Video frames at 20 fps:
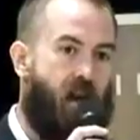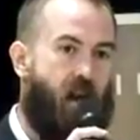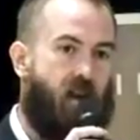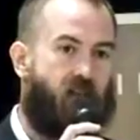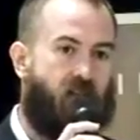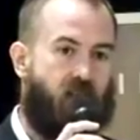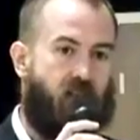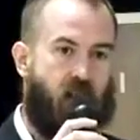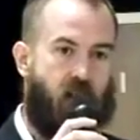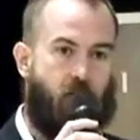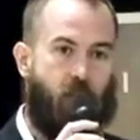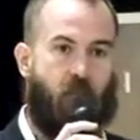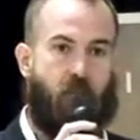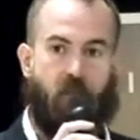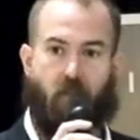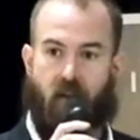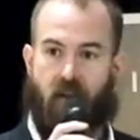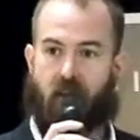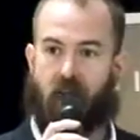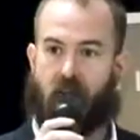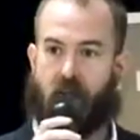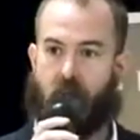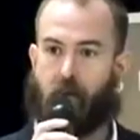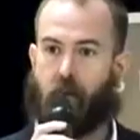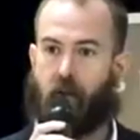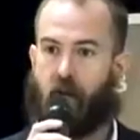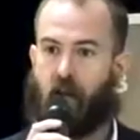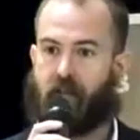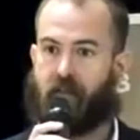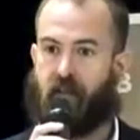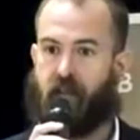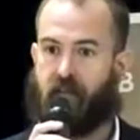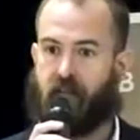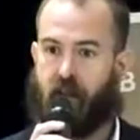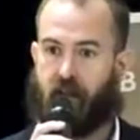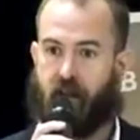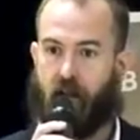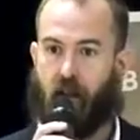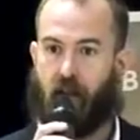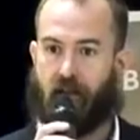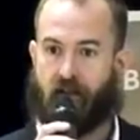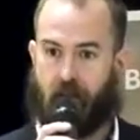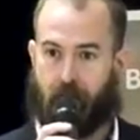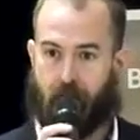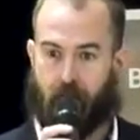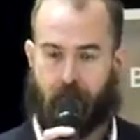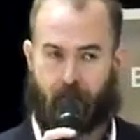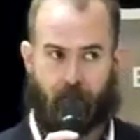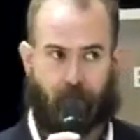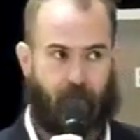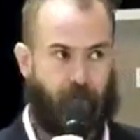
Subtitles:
to actually implement that blockchain technology.